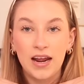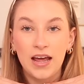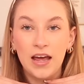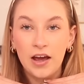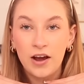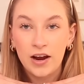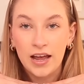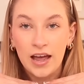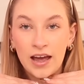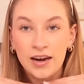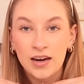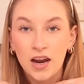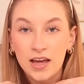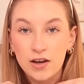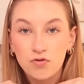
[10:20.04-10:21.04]
hair again,
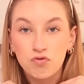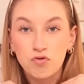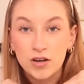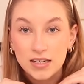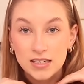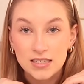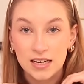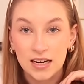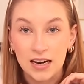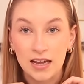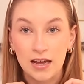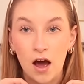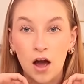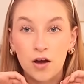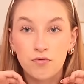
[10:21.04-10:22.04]
like
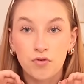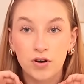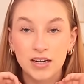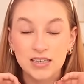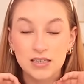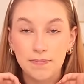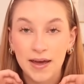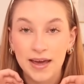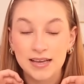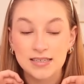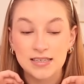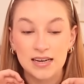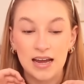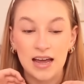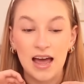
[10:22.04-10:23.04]
recently, I really
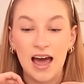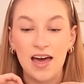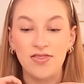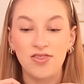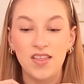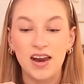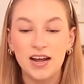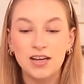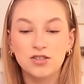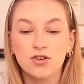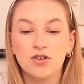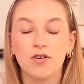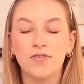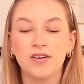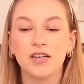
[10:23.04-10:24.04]
debated it, and then I
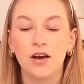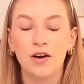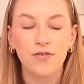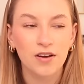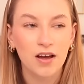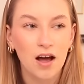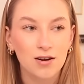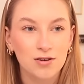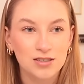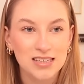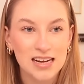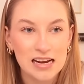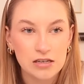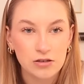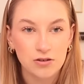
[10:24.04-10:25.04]
saw a video of a girl on
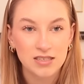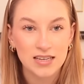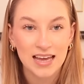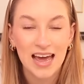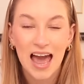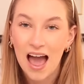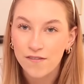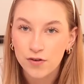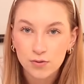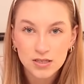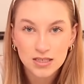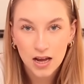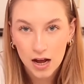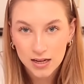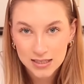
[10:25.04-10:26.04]
TikTok saying everyone's
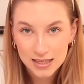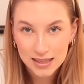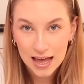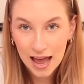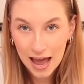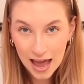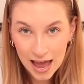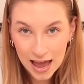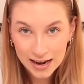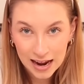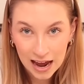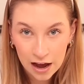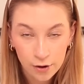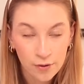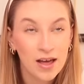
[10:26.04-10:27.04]
cutting their hair
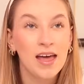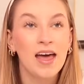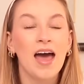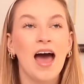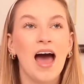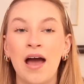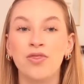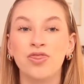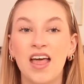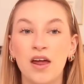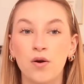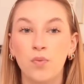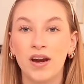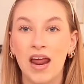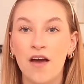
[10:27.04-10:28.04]
now, and
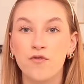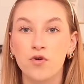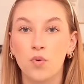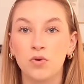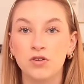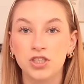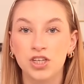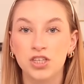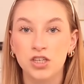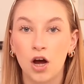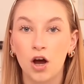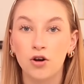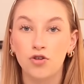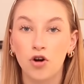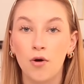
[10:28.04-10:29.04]
then when everyone wants to
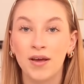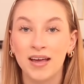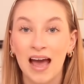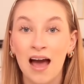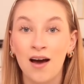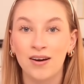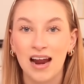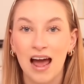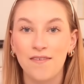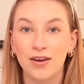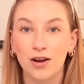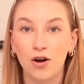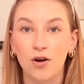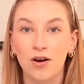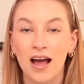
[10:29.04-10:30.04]
start growing out and
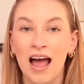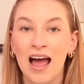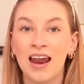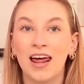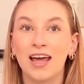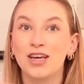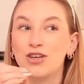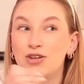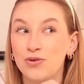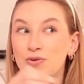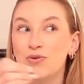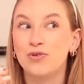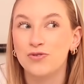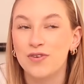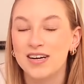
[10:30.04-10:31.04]
having long hair, like you'll
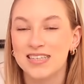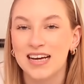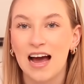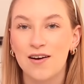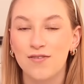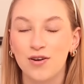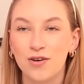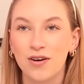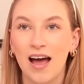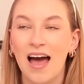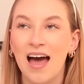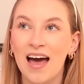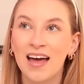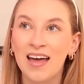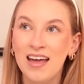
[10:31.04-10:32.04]
already have long
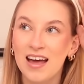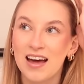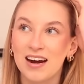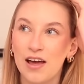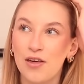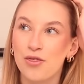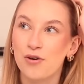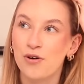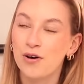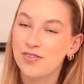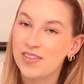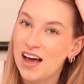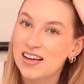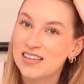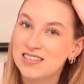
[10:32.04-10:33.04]
hair, and I thought
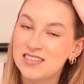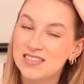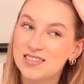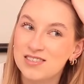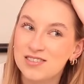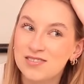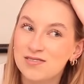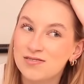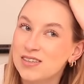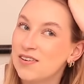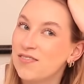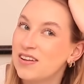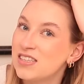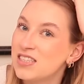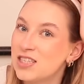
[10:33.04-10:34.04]
that's
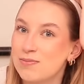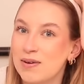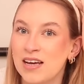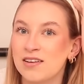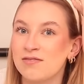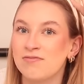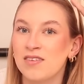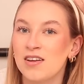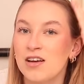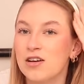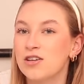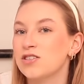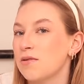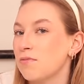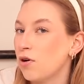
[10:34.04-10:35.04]
convinced me.
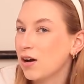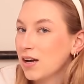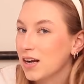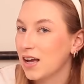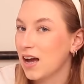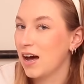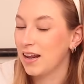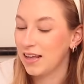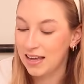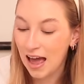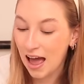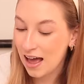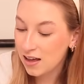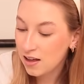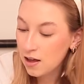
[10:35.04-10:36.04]
So I'm not gonna cut it
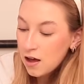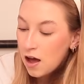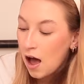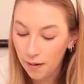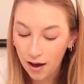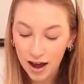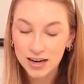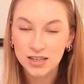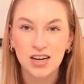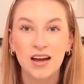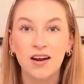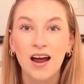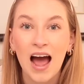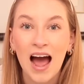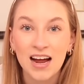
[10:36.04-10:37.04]
yet, but I
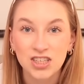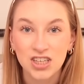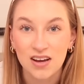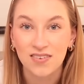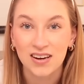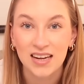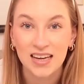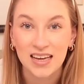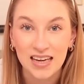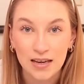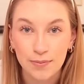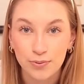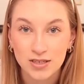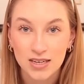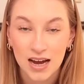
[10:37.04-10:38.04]
don't actually have any
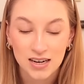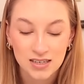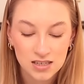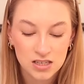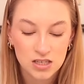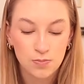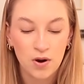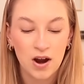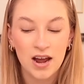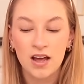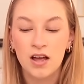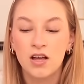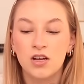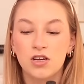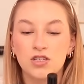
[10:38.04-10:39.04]
heat protectant spray.
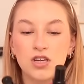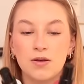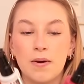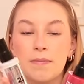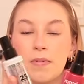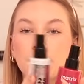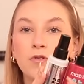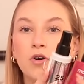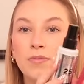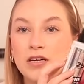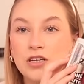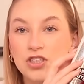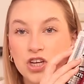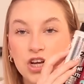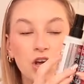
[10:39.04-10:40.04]
So my mum got me
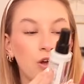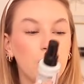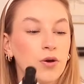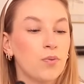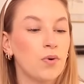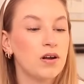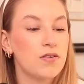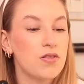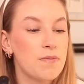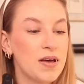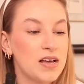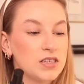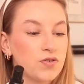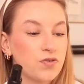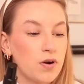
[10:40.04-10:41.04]
two. One of them
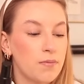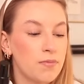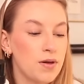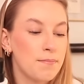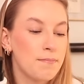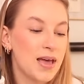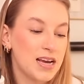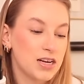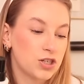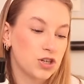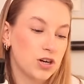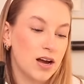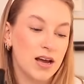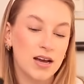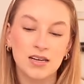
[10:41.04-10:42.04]
is from
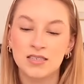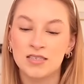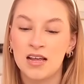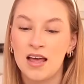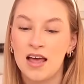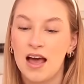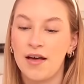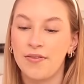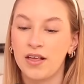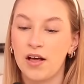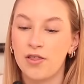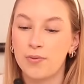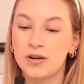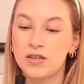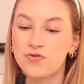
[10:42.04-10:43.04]
Matrix, and the
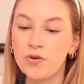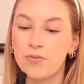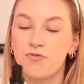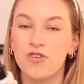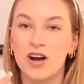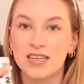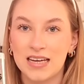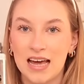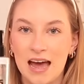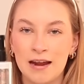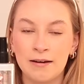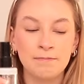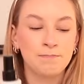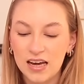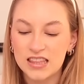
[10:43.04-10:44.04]
other one is from
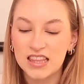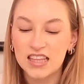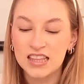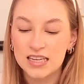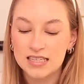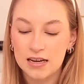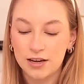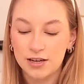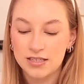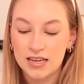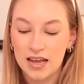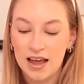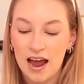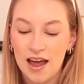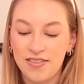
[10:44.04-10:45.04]
Redken. I think that's how you
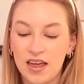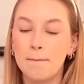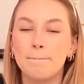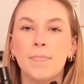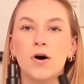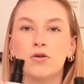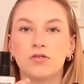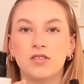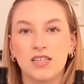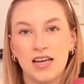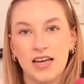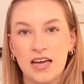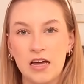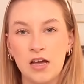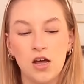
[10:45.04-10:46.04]
say it. And they're
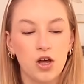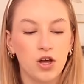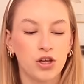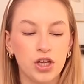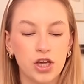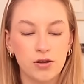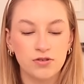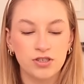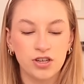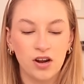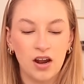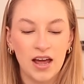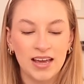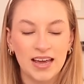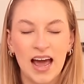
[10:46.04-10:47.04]
multi-use, so
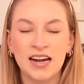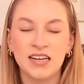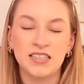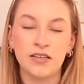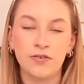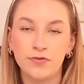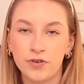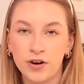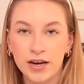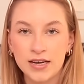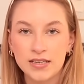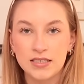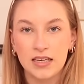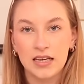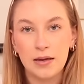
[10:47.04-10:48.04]
like
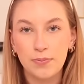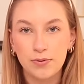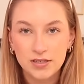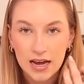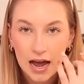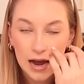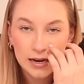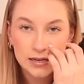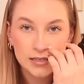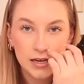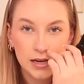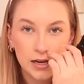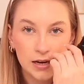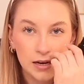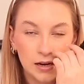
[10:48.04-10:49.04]
anti-frizz, heat
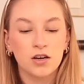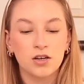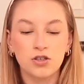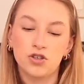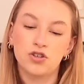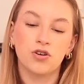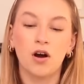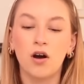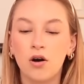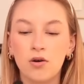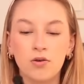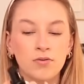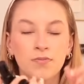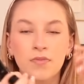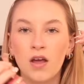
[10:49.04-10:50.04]
protectant,
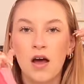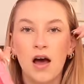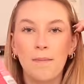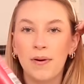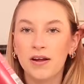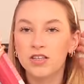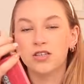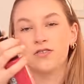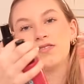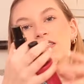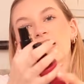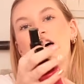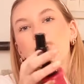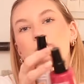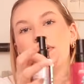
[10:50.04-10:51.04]
control, a bunch of
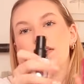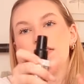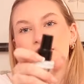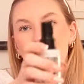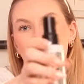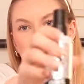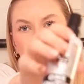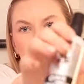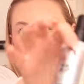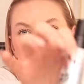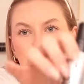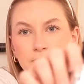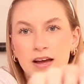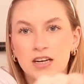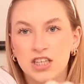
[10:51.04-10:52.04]
stuff. But this one
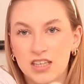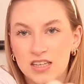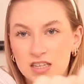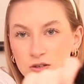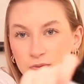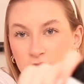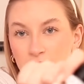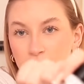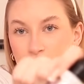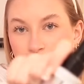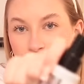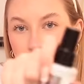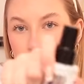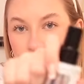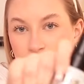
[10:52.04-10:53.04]
especially, this is one I've been
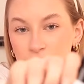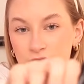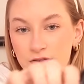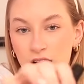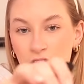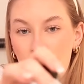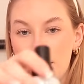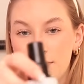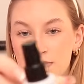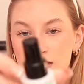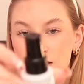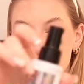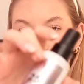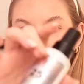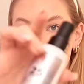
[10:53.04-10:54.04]
using
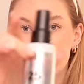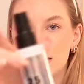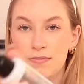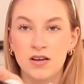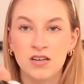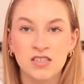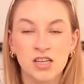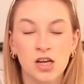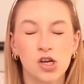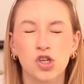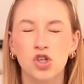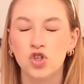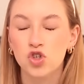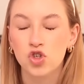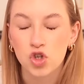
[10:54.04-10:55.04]
since Christmas.
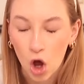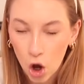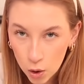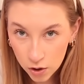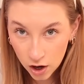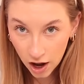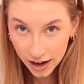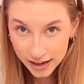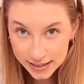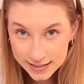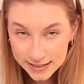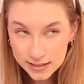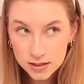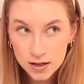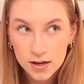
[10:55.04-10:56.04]
So
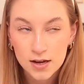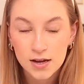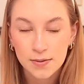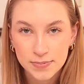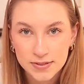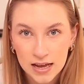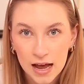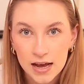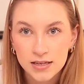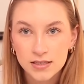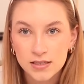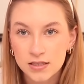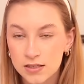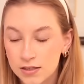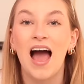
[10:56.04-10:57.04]
nice.
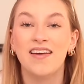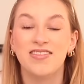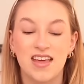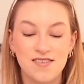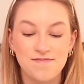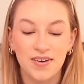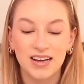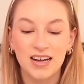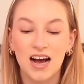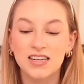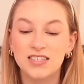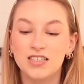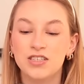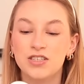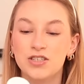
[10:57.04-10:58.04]
Obsessed. And then my
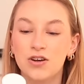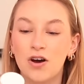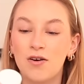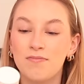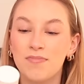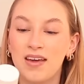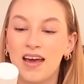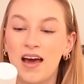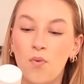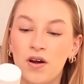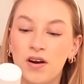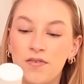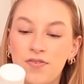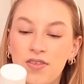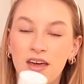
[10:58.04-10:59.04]
cousins got me one
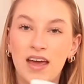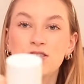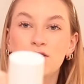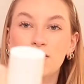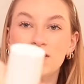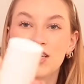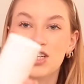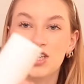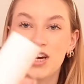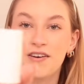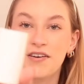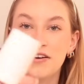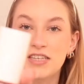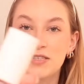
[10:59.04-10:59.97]
of the Sol de Janeiro